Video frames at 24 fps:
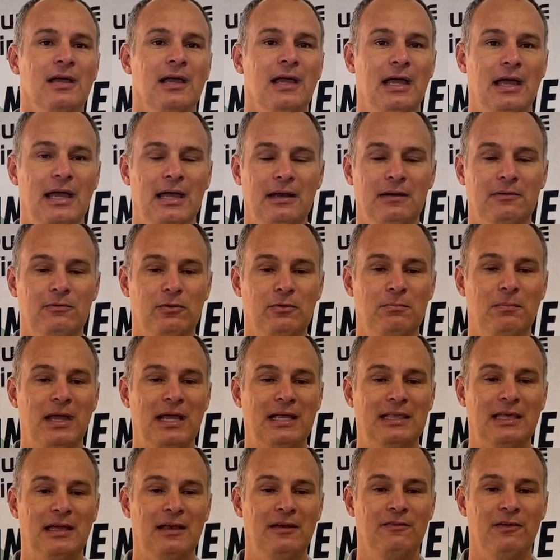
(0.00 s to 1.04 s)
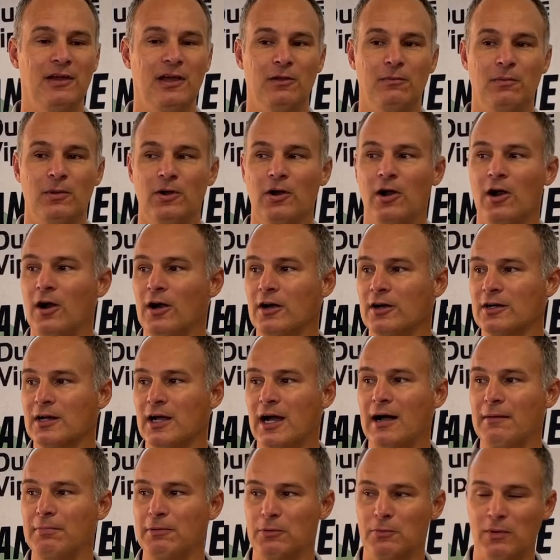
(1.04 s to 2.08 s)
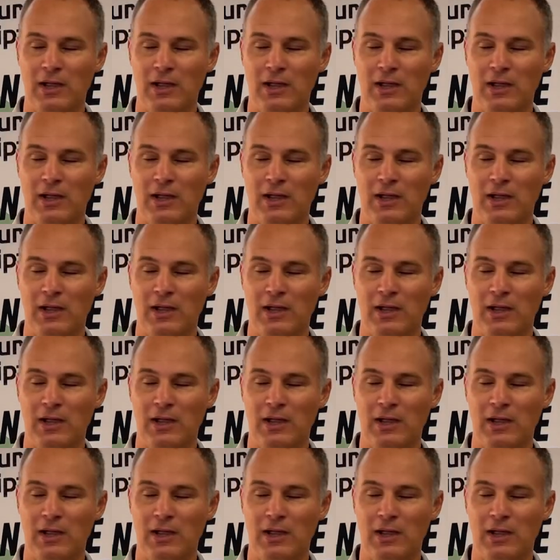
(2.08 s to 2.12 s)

and we make that available in hard copy.